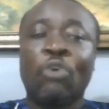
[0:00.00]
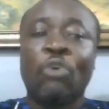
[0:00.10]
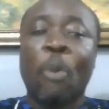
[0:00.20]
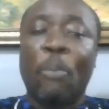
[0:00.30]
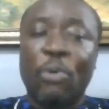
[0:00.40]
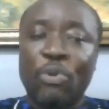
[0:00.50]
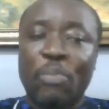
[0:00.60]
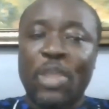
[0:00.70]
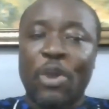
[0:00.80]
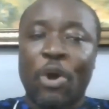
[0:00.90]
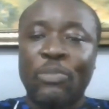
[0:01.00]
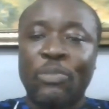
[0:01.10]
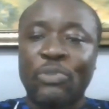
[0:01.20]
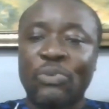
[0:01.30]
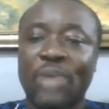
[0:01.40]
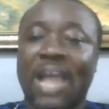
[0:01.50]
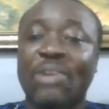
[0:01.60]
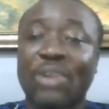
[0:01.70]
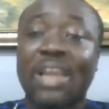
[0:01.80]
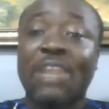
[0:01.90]
opened me up to
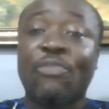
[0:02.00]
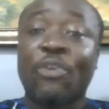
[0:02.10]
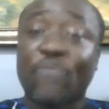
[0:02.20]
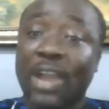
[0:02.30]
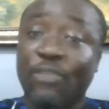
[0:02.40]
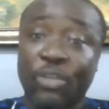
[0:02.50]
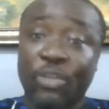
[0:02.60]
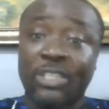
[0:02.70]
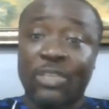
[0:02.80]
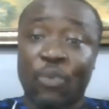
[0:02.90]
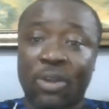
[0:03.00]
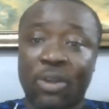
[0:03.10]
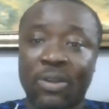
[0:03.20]
another level of advocacy work